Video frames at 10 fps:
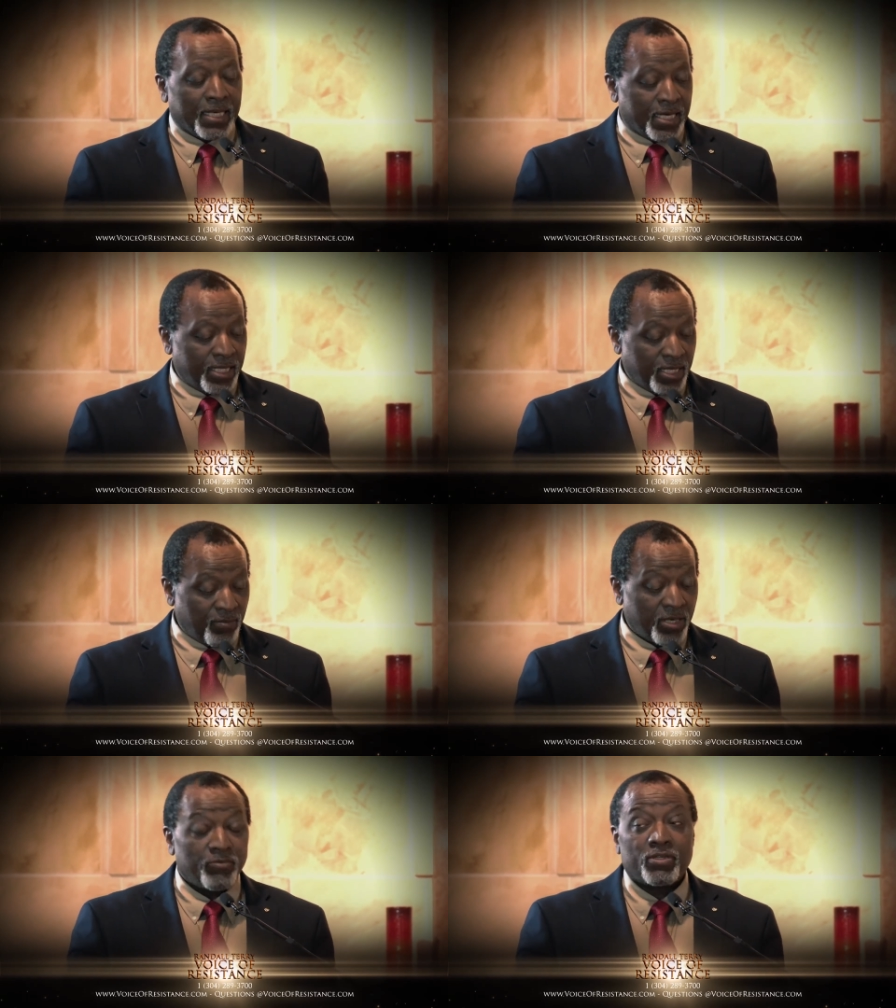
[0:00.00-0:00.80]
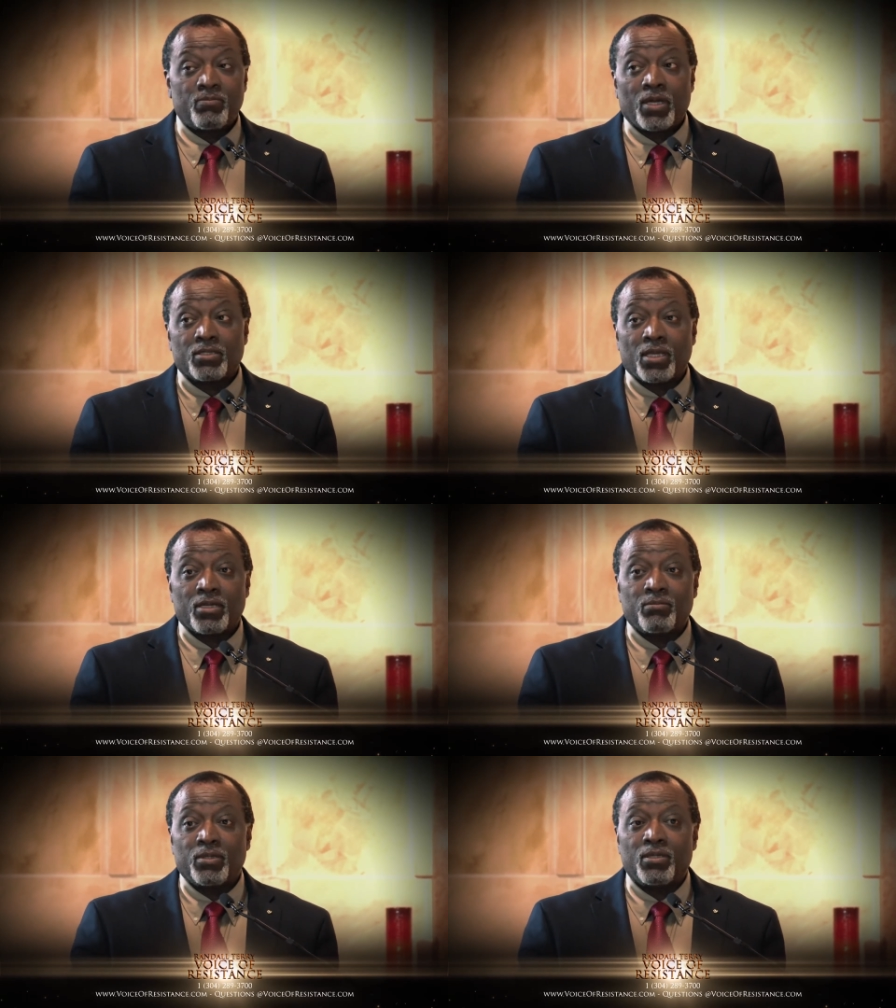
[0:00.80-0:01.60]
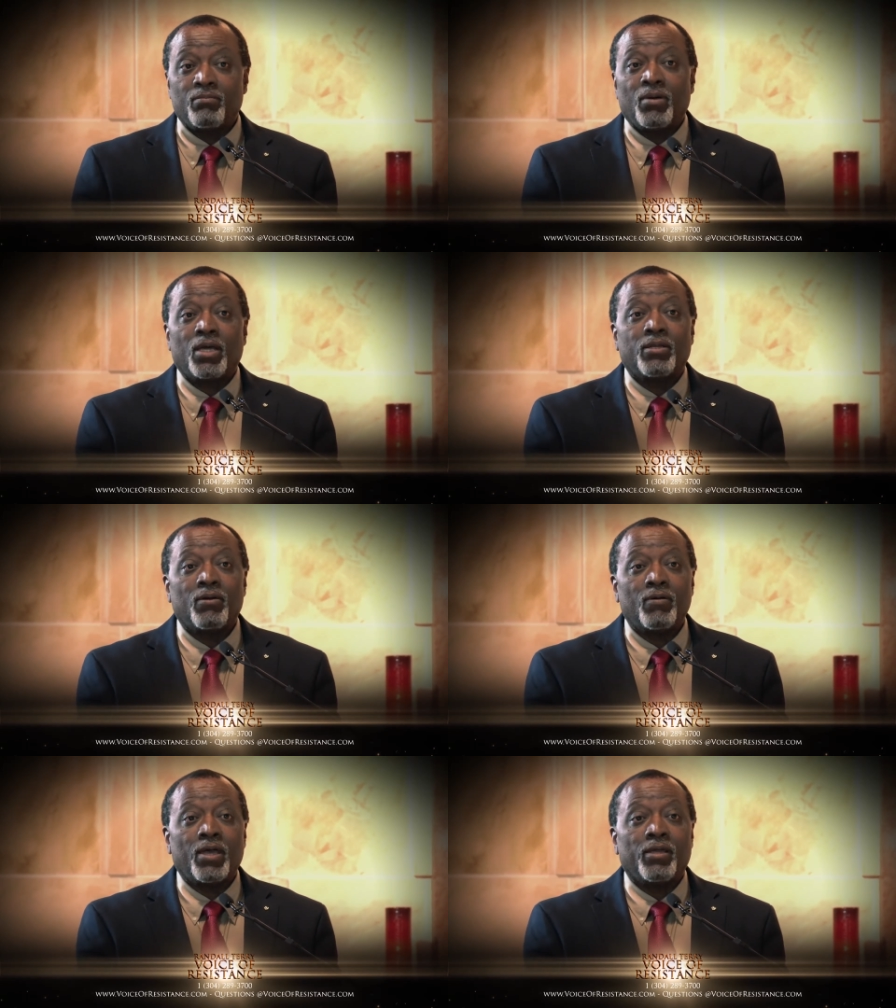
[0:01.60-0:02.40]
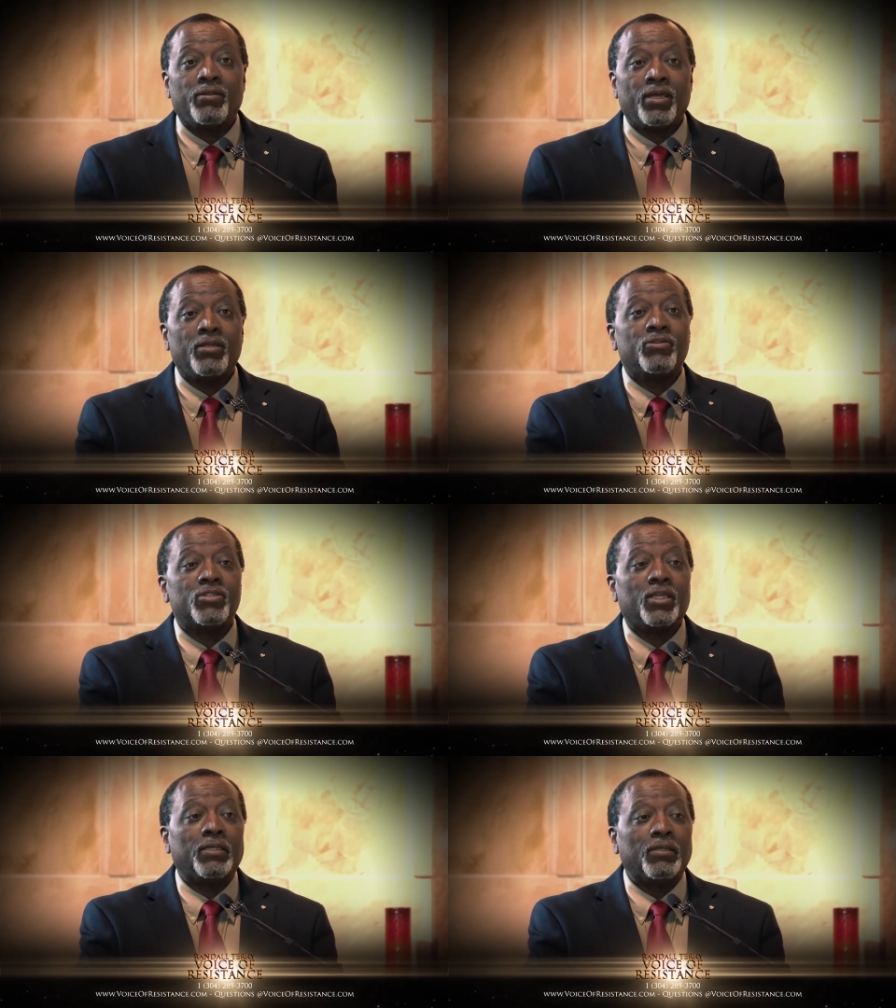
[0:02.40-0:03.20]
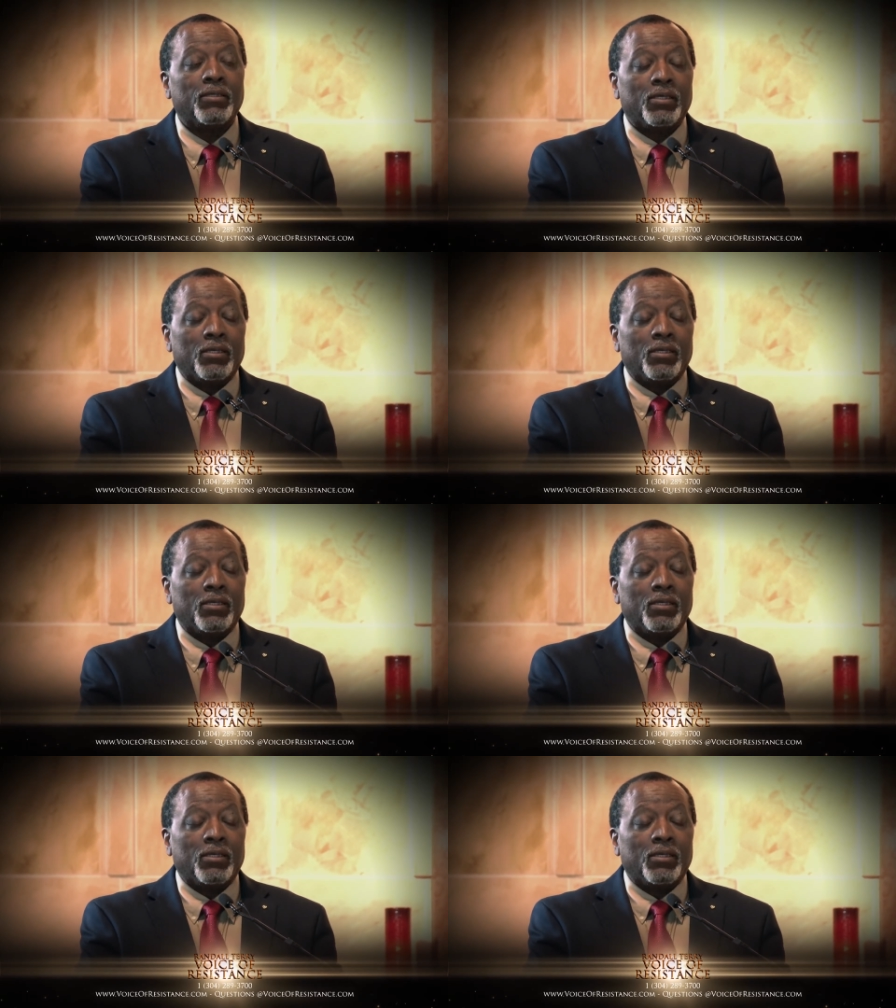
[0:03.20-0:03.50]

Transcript: I think in many respects that could be the motto and ensign